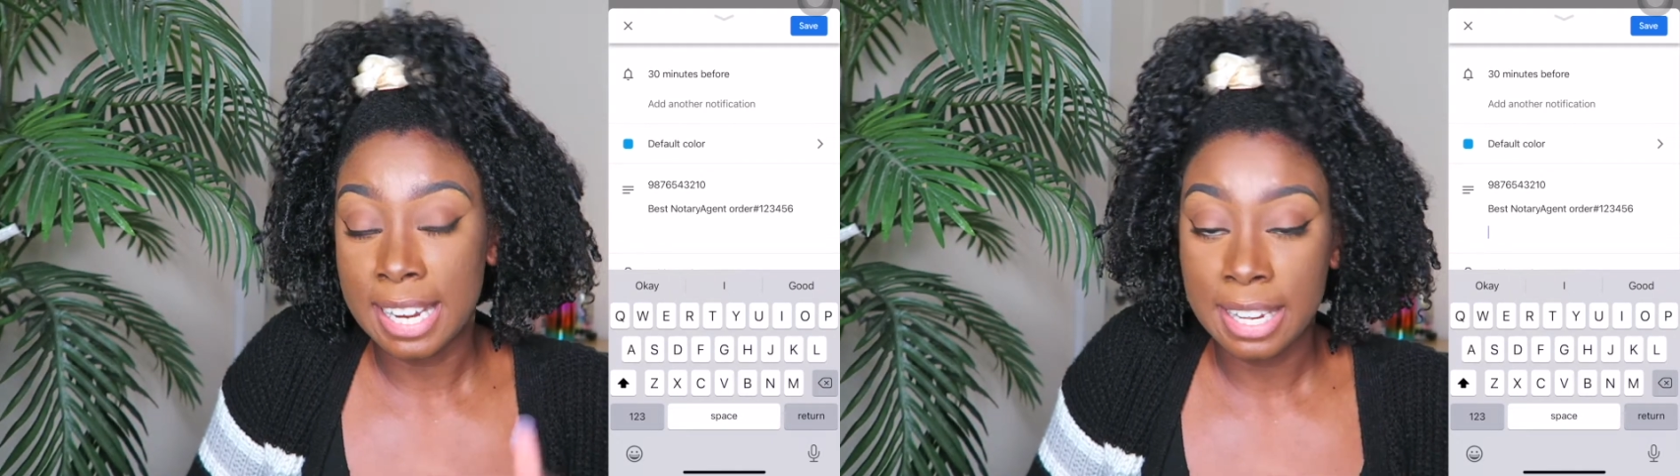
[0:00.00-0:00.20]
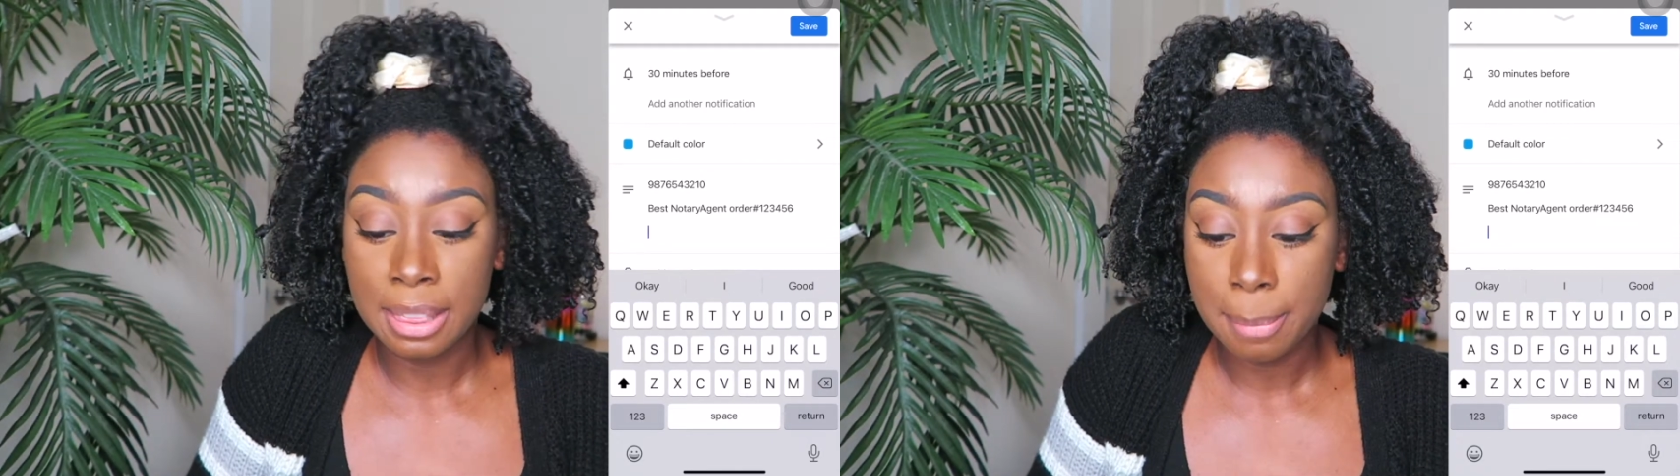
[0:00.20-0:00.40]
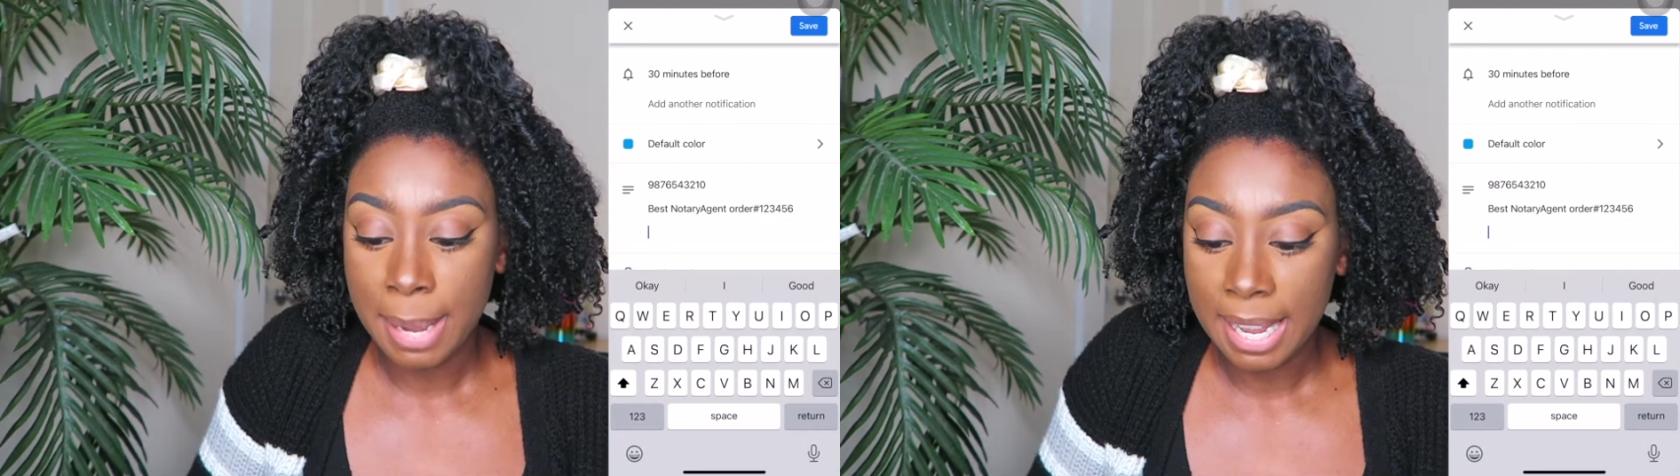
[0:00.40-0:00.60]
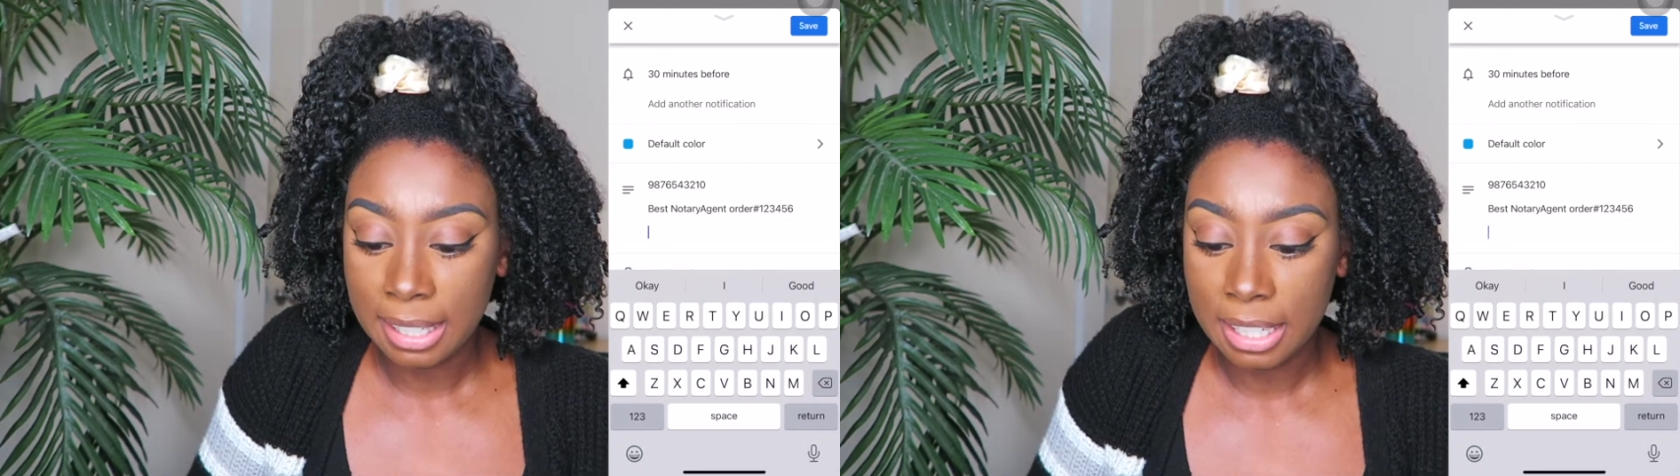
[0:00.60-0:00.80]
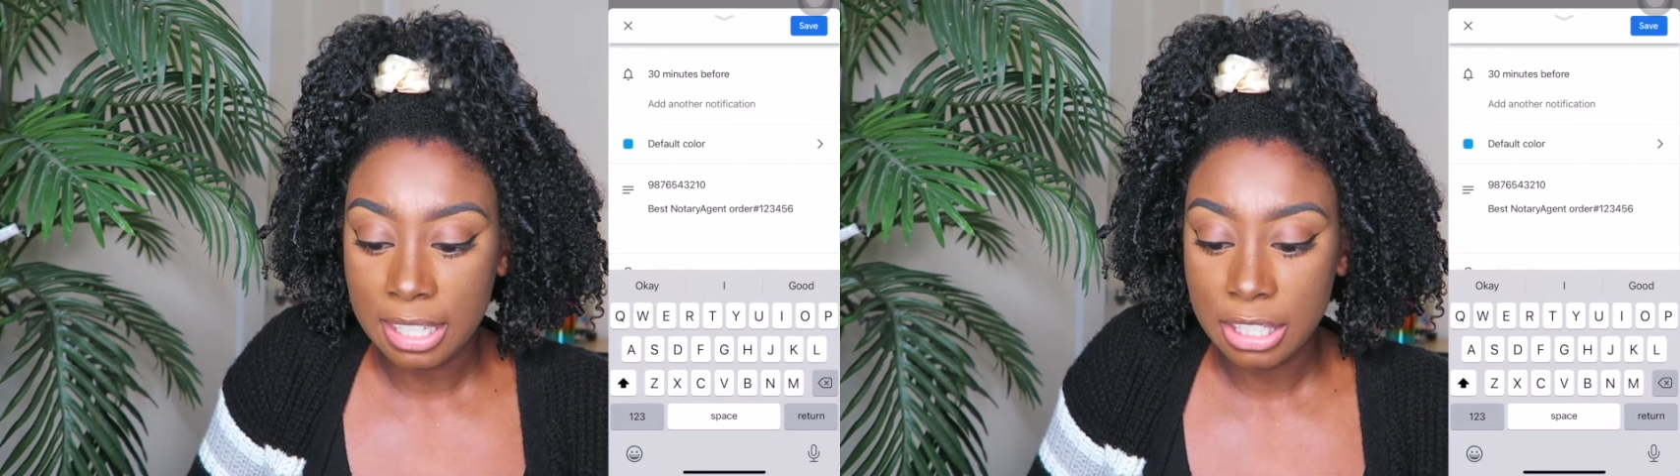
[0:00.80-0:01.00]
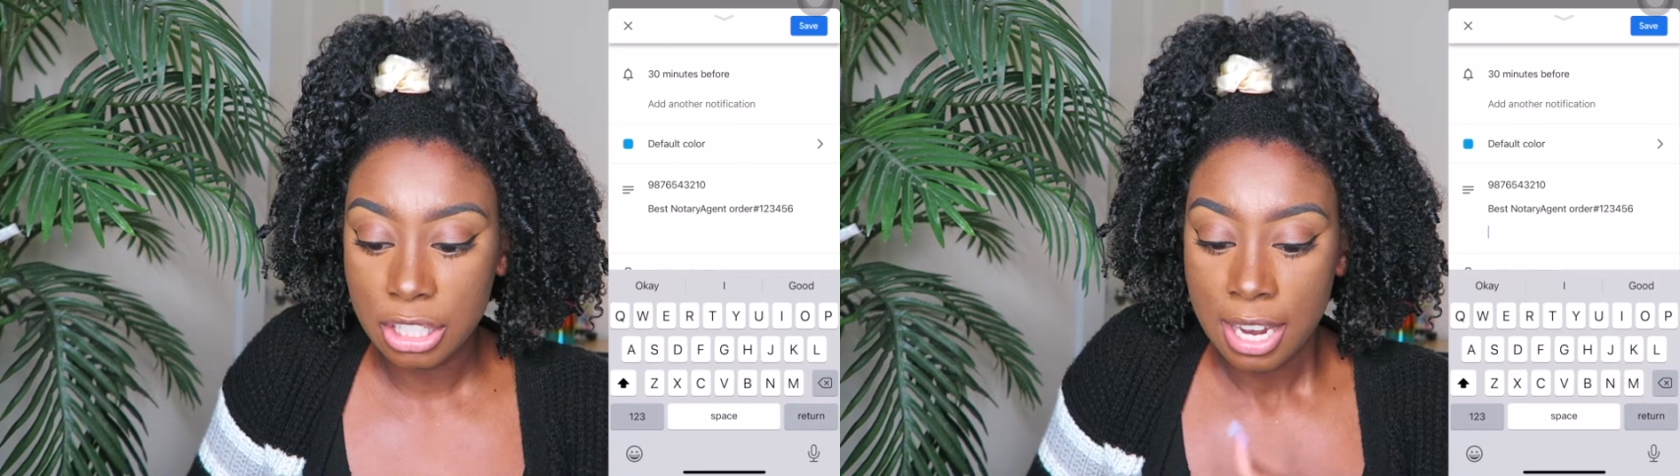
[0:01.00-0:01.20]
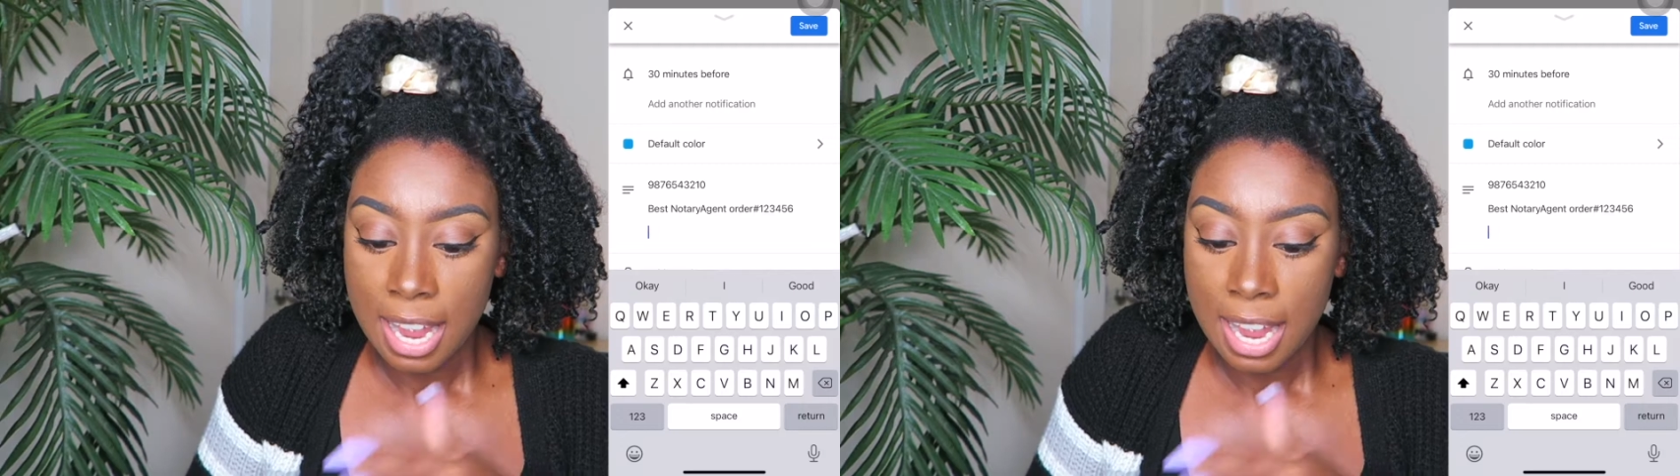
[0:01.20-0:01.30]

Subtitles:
in the package,